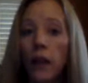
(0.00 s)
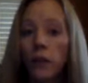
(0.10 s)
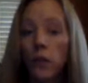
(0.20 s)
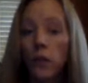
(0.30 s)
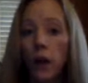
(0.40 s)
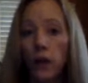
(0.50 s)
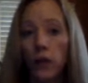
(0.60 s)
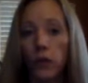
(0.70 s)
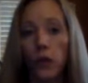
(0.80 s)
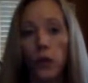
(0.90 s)
Level
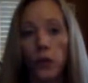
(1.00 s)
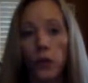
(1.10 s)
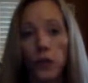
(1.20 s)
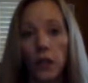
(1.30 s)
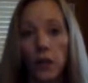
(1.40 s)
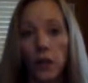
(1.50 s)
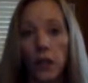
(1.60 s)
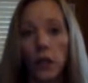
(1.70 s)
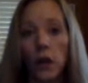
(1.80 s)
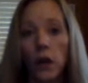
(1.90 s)
1 of Kohlberg's
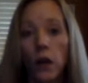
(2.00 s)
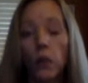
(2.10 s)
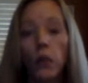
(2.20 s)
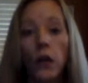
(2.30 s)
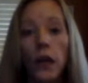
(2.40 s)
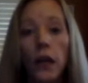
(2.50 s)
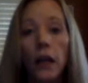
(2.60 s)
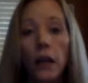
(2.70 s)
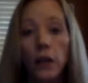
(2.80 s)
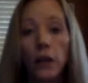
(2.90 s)
theory is called
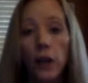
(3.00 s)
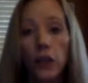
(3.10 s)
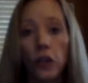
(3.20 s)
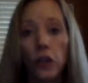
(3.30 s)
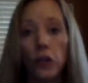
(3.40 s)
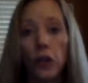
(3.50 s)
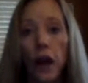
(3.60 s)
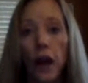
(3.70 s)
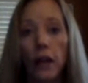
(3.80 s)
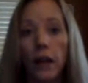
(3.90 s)
preconventional
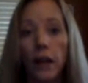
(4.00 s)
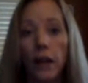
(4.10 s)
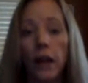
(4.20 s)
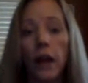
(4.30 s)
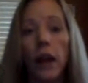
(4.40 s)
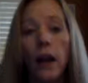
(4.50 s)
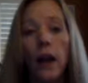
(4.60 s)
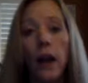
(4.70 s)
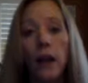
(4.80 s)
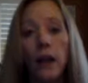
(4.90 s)
morality,
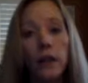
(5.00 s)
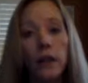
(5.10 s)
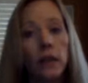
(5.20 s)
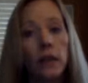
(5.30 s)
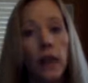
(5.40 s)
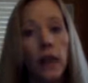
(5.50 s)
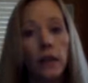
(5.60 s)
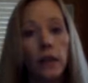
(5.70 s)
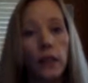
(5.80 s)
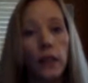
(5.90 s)
and this
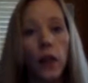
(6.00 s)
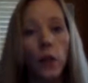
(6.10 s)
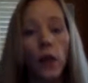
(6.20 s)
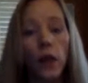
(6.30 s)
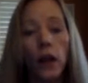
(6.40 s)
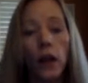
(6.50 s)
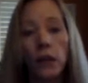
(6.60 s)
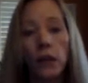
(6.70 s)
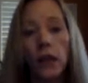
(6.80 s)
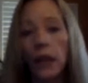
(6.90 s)
lasts until
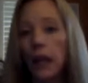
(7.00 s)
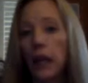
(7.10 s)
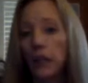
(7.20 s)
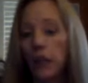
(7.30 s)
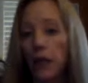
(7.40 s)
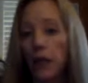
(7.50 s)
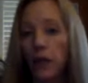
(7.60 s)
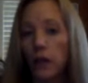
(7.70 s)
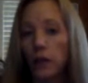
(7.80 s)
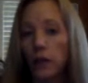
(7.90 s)
approximately age
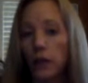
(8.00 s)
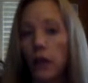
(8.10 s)
7.